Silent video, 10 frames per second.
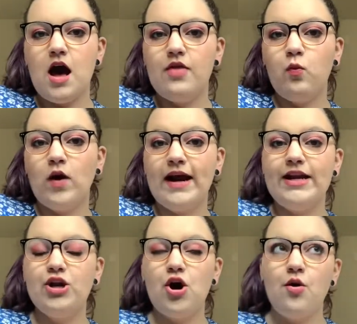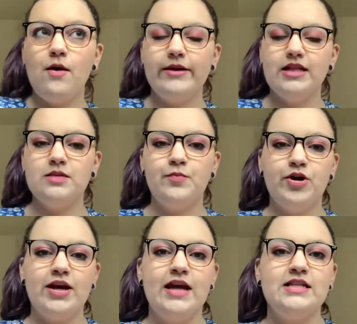What I know about this
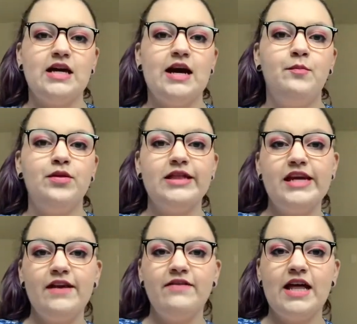book is I believe